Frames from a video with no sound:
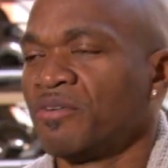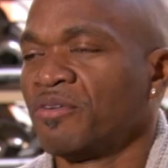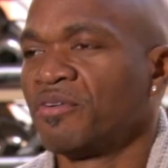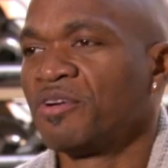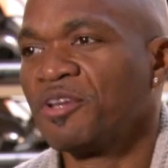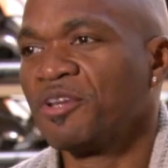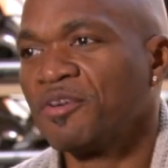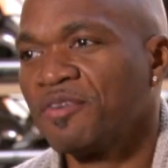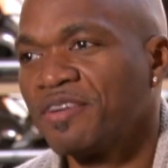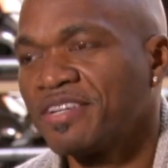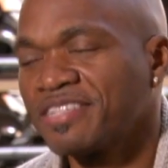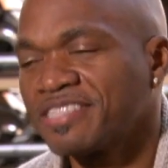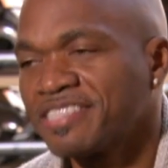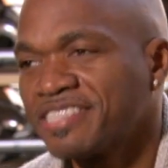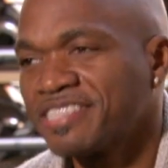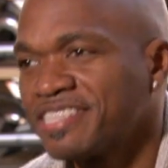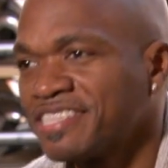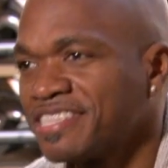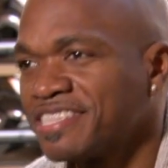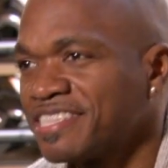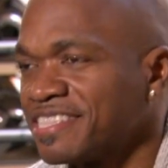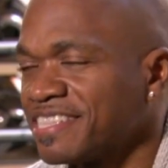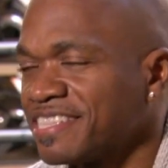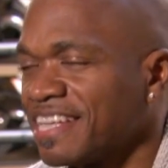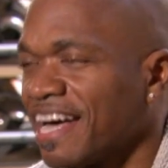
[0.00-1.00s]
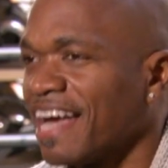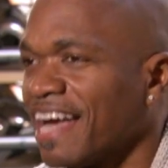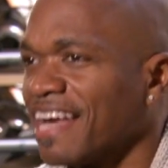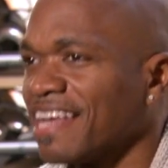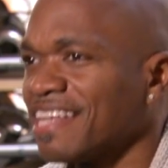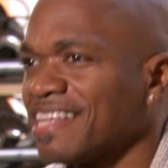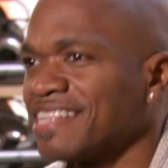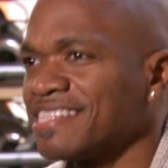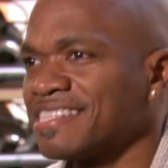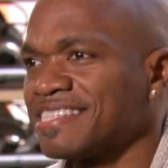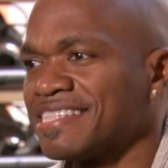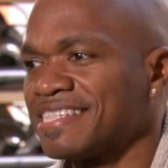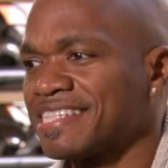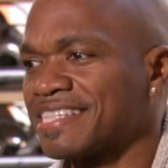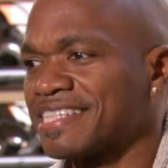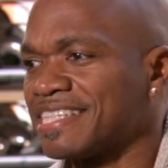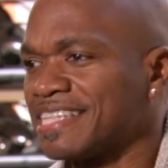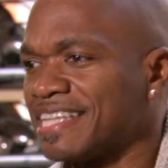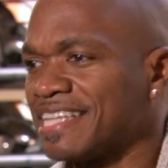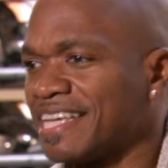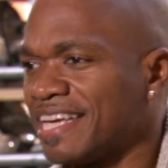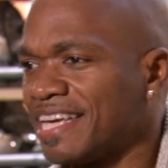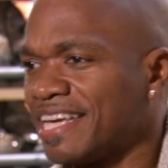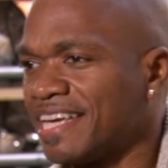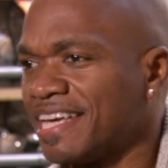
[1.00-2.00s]
You know what?
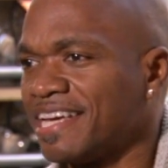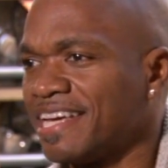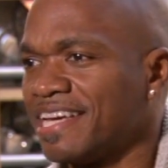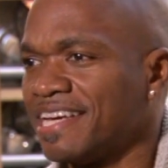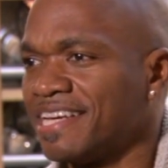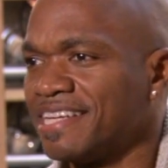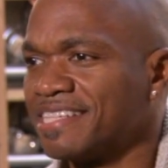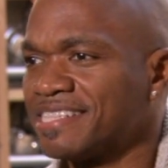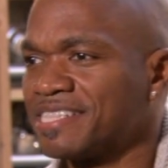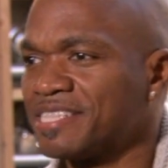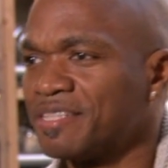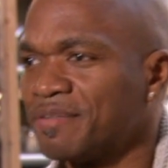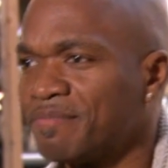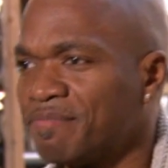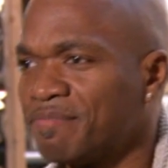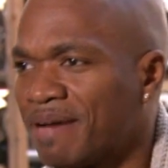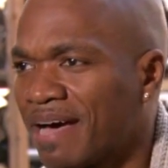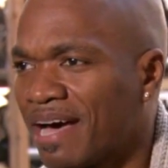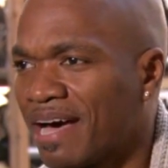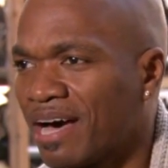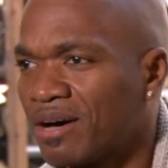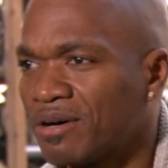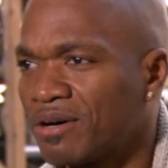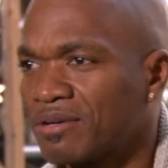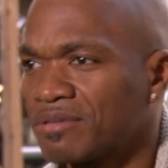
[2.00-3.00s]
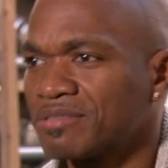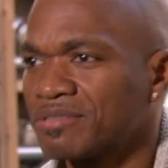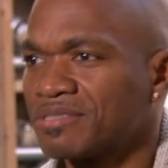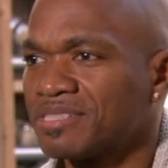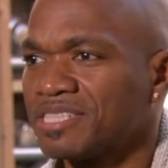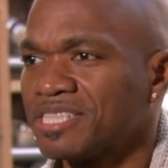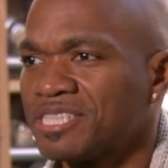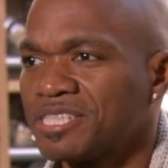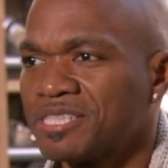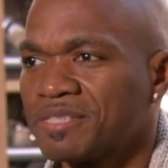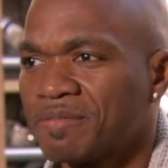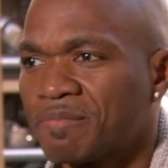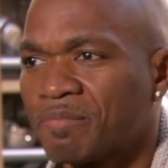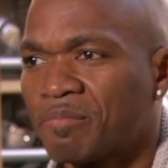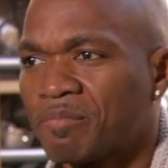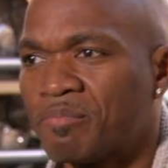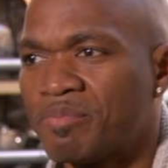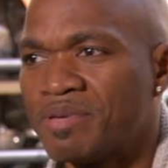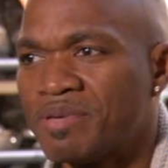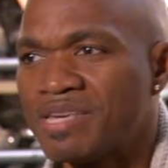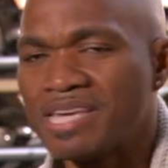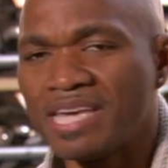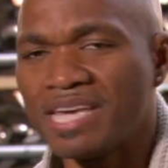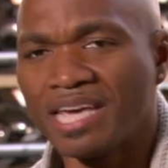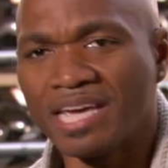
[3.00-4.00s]
Stylistically, it's about just
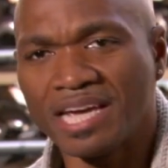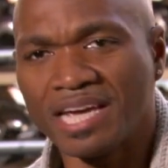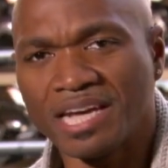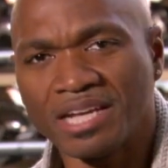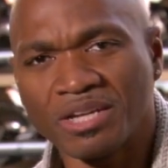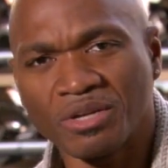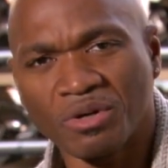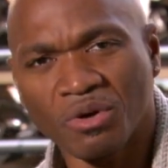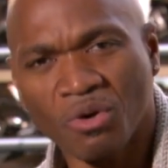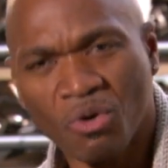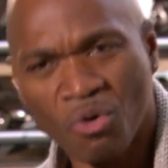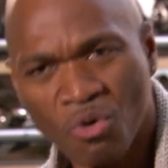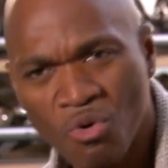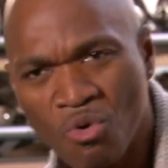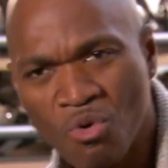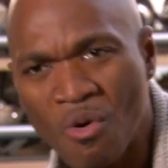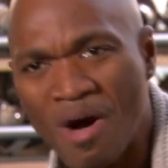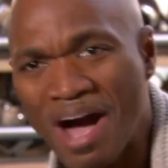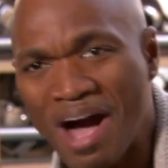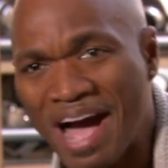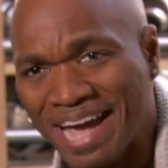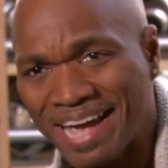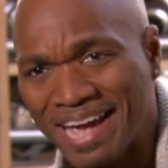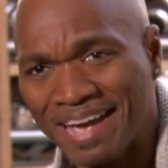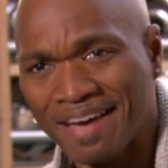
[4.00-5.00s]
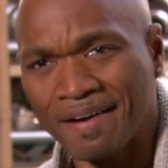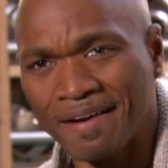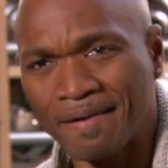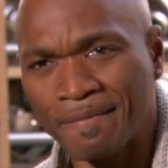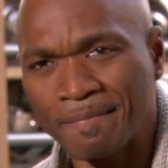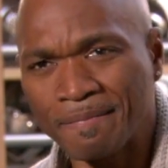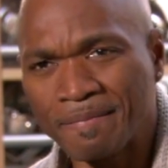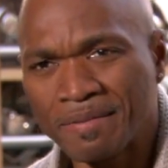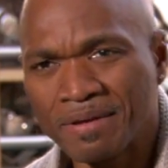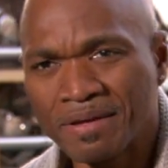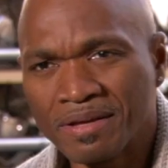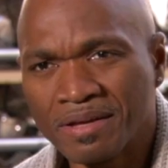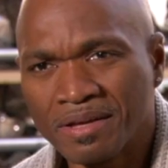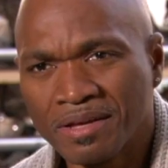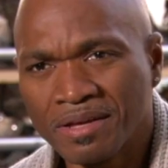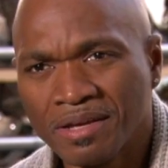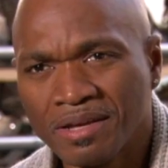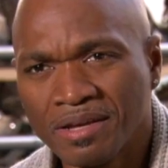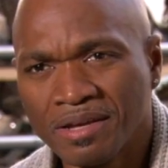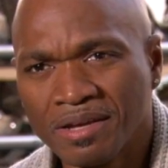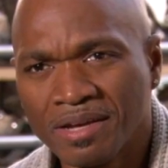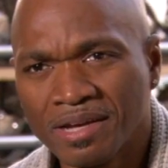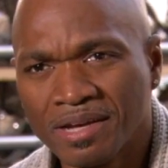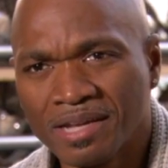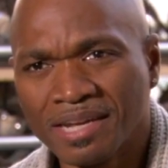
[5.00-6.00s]
being who I am
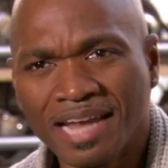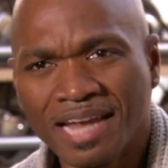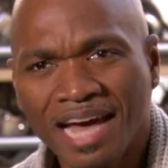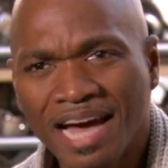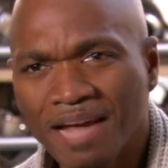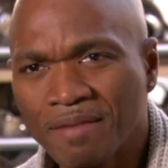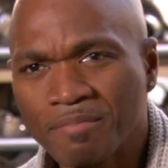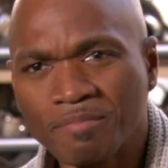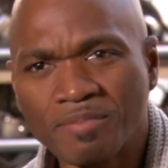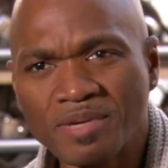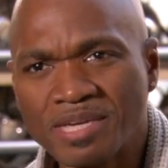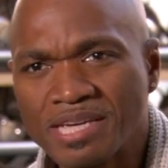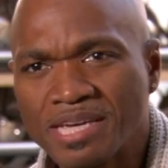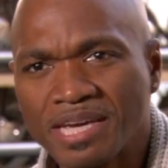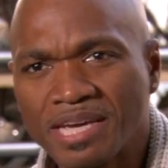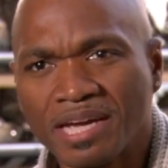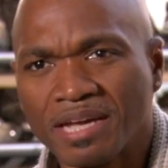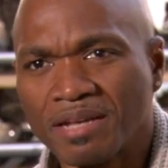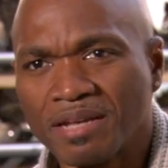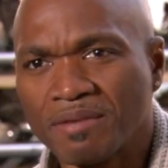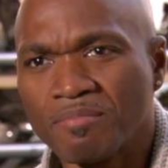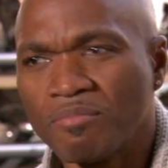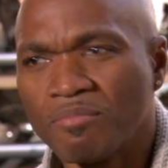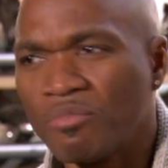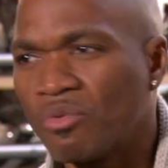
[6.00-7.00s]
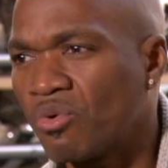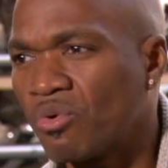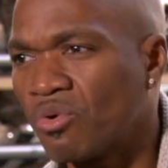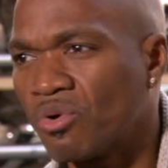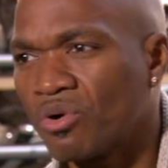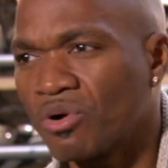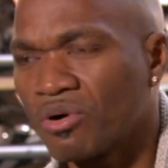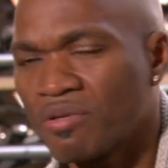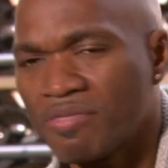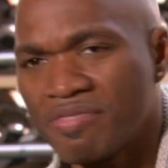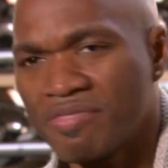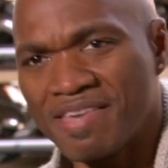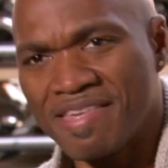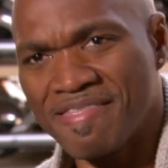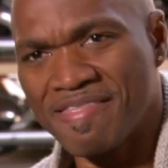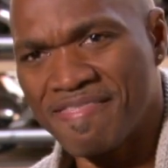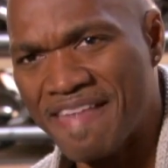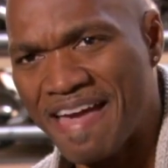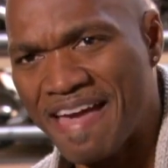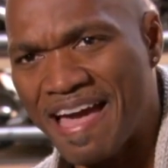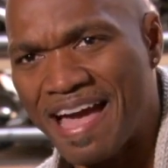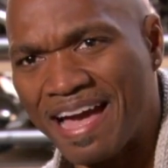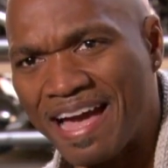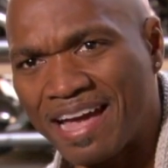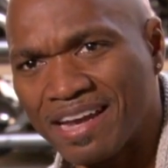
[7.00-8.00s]
and not being more than
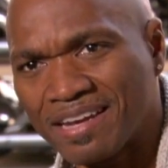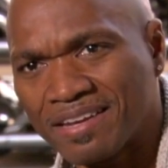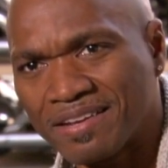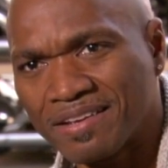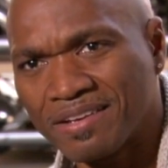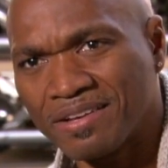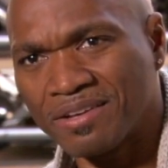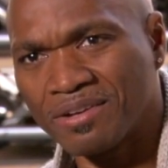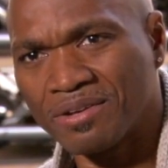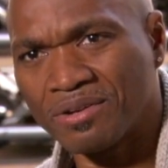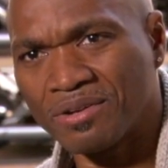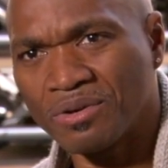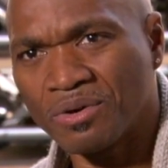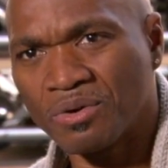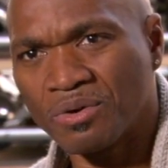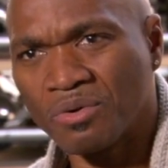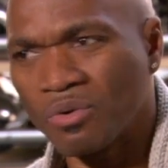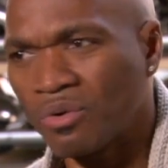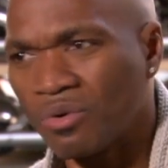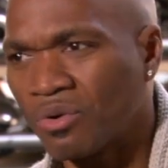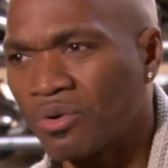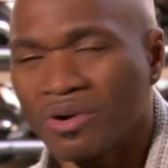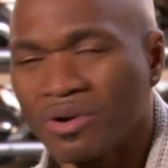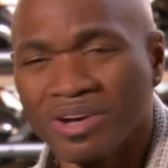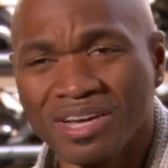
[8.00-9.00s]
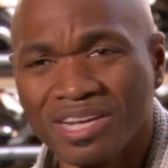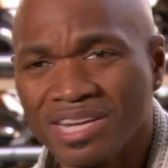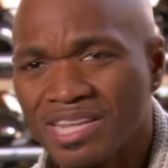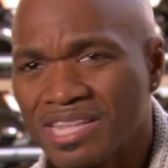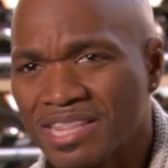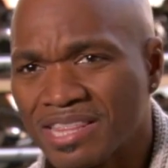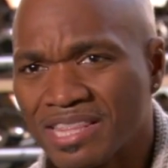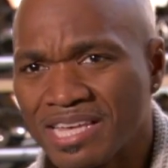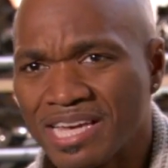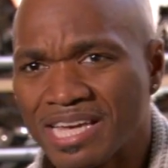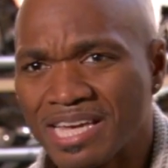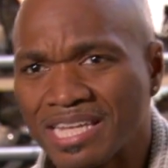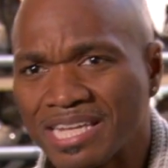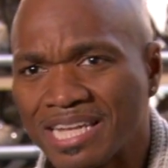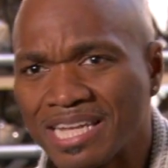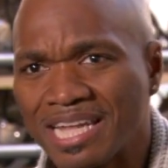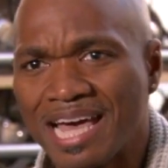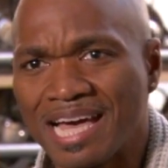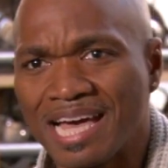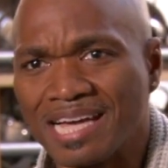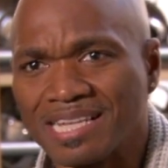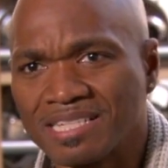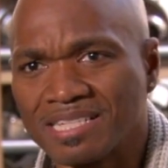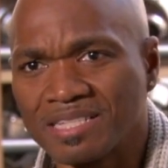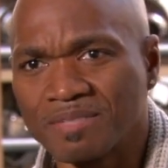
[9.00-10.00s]
that, you know, or anything
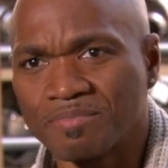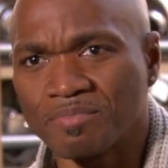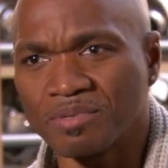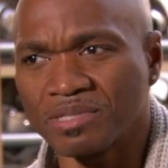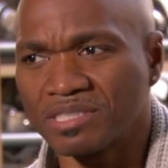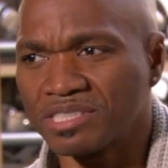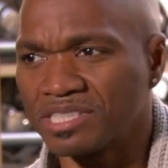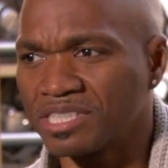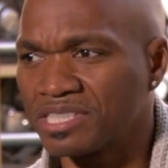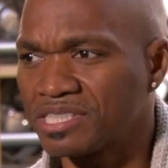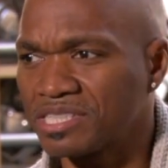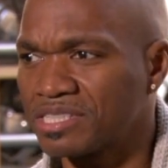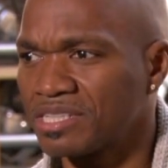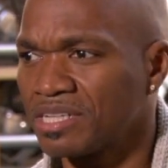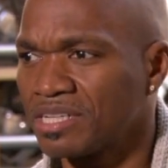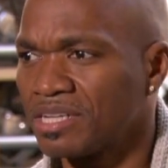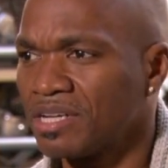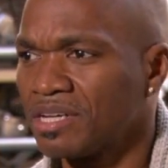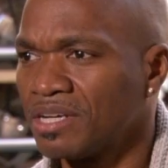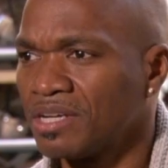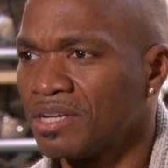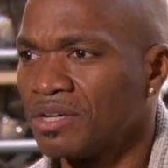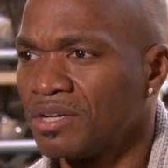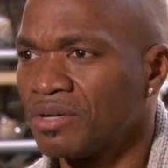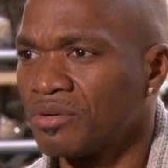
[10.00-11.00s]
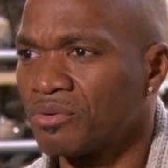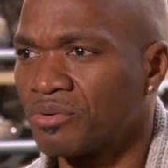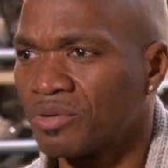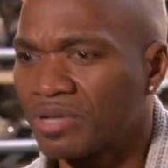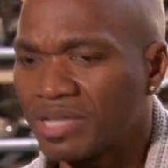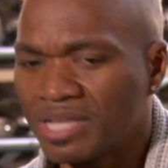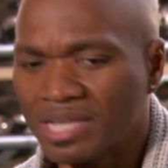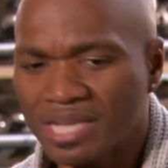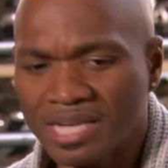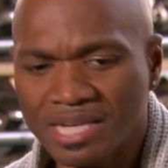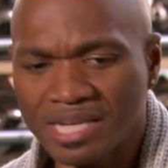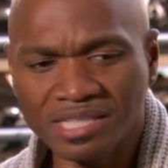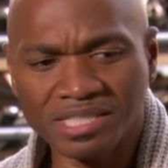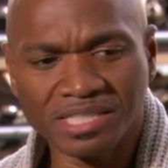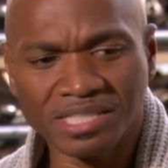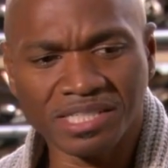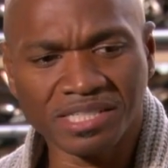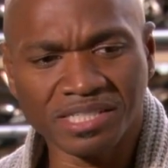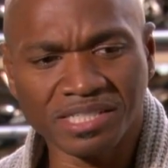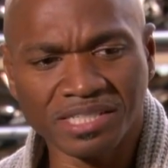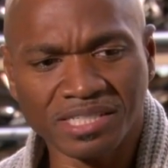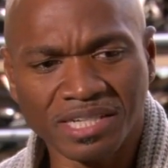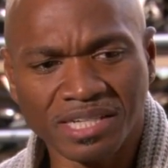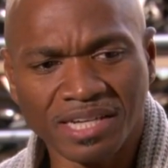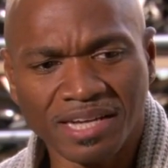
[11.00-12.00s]
less, but just really
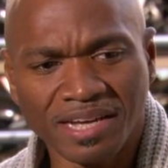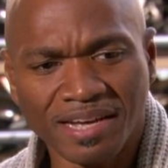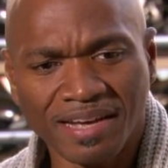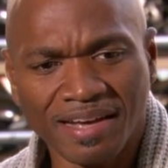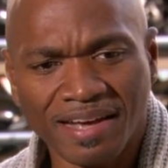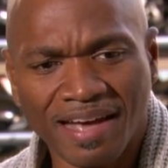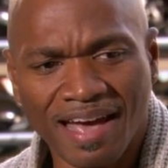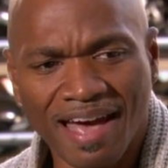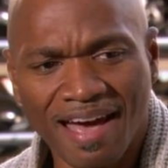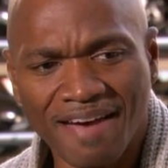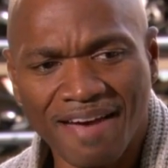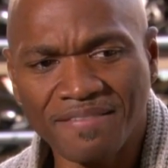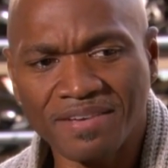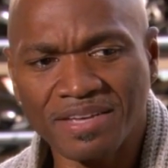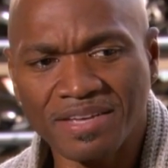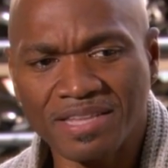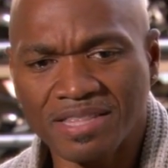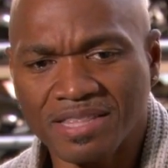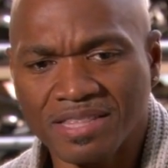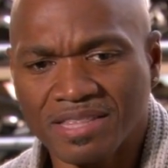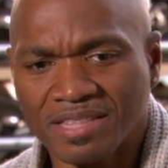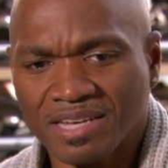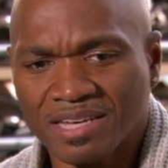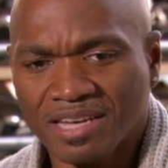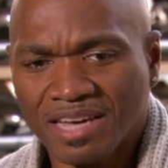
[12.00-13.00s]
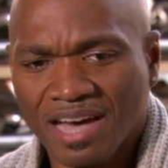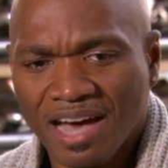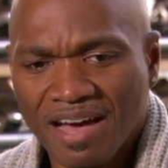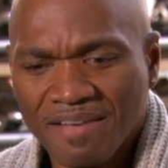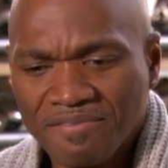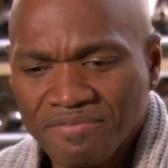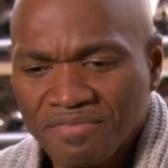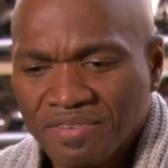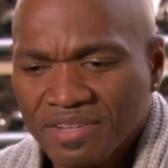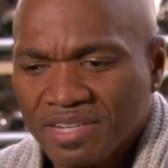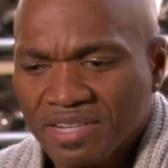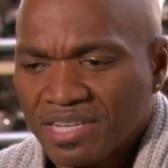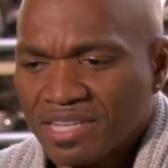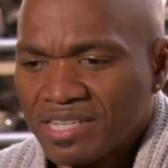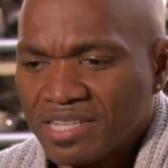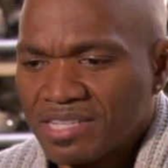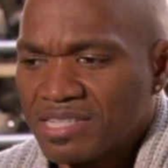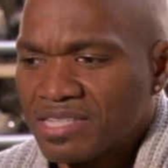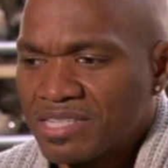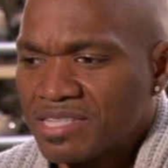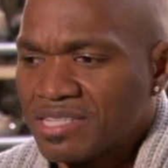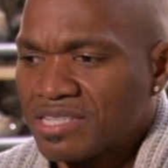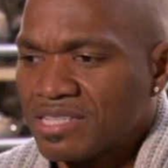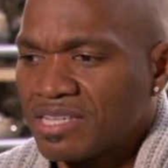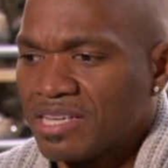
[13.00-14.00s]
just having the
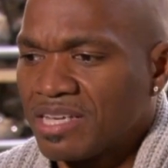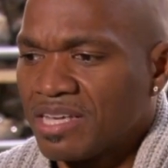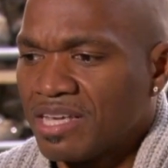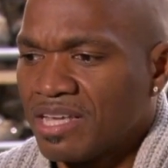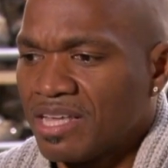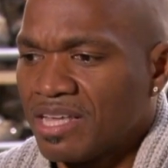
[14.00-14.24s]
confidence